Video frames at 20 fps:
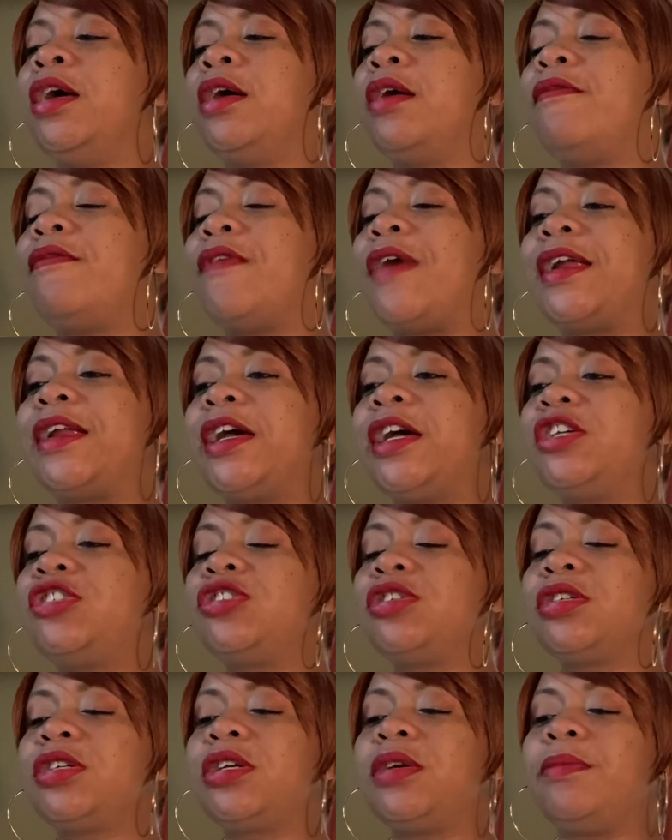
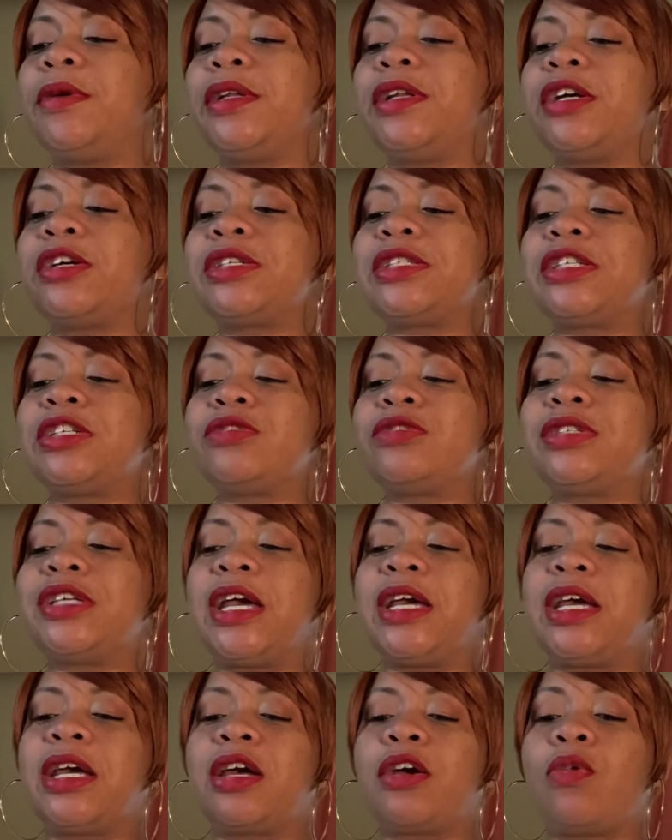Financially, but they're still
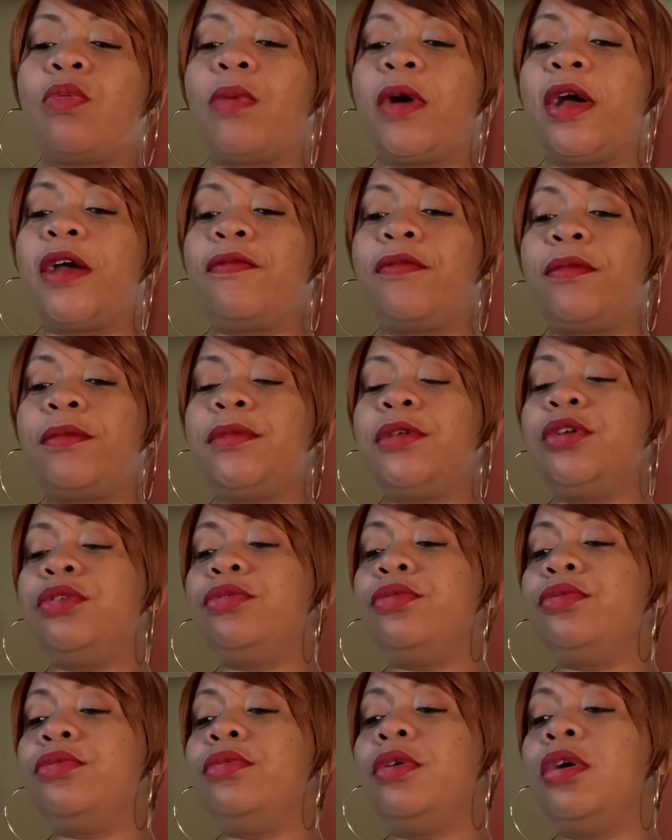taking away from
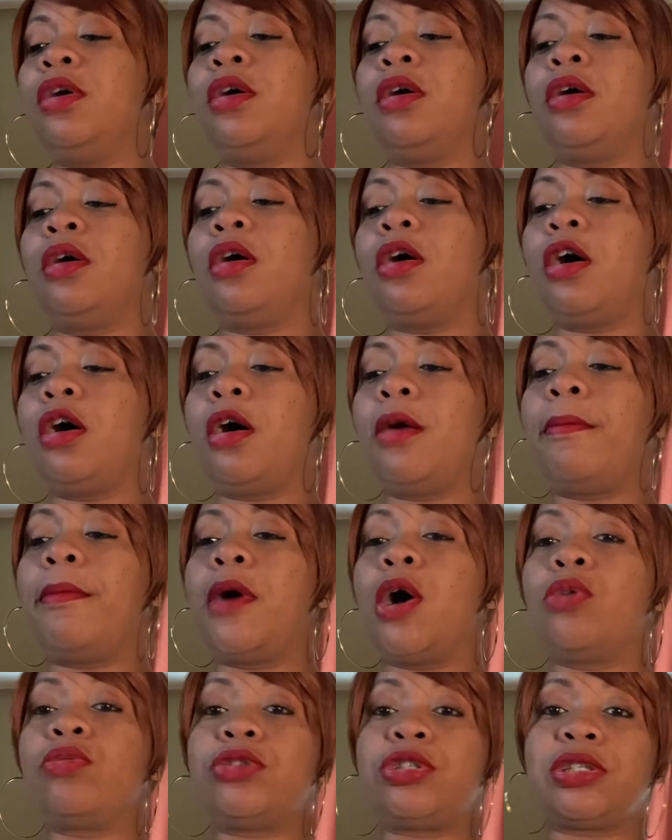you
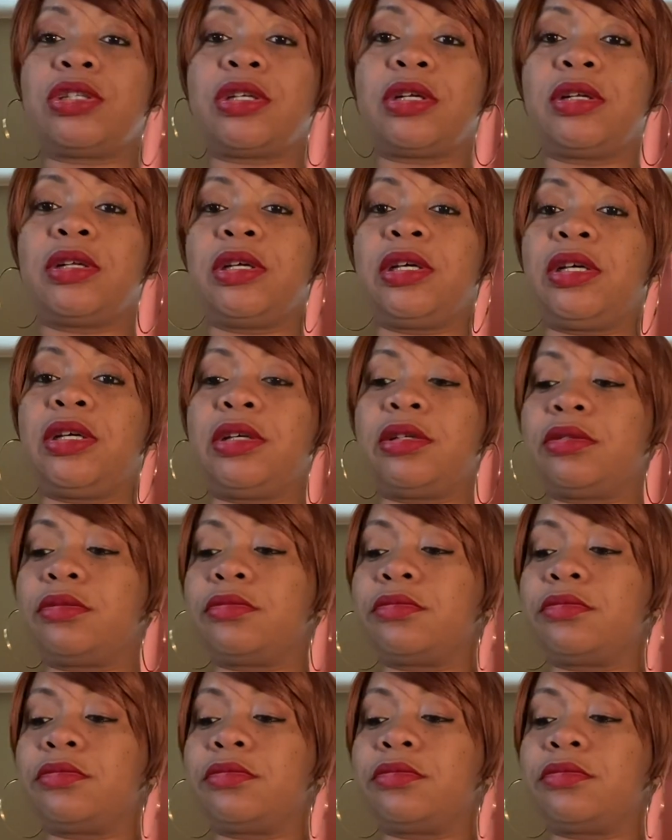emotionally.